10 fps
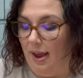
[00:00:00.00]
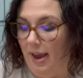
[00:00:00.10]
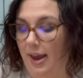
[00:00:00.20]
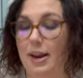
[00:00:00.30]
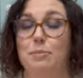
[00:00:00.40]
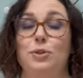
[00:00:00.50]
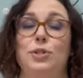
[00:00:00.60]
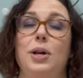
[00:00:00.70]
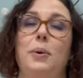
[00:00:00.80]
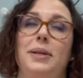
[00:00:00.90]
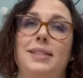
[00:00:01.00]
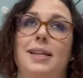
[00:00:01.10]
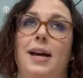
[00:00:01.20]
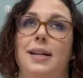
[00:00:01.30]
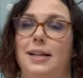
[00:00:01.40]
And I'm so
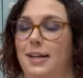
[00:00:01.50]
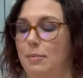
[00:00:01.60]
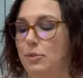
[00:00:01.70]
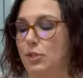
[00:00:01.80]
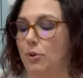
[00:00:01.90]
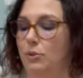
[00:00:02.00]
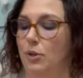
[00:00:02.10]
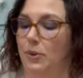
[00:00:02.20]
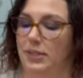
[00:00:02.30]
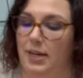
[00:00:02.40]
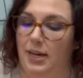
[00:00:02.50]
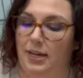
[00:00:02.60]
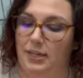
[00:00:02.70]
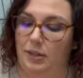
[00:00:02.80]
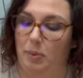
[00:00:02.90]
excited. I'm so
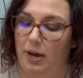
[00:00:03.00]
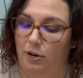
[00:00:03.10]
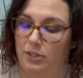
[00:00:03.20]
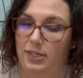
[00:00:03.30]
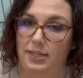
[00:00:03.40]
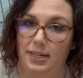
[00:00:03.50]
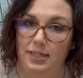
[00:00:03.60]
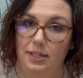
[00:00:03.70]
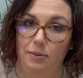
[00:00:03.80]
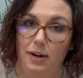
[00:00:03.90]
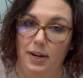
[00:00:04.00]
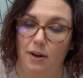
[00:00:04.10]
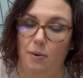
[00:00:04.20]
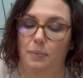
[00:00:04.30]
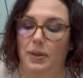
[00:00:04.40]
excited. The pattern's in testing right
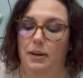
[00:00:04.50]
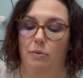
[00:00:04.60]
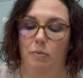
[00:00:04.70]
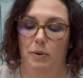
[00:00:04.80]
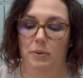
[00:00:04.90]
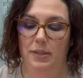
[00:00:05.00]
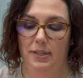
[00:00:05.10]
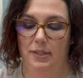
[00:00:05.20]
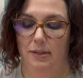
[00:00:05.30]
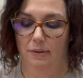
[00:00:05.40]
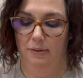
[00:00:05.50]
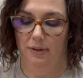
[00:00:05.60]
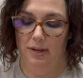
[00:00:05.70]
now, and it will be released soon.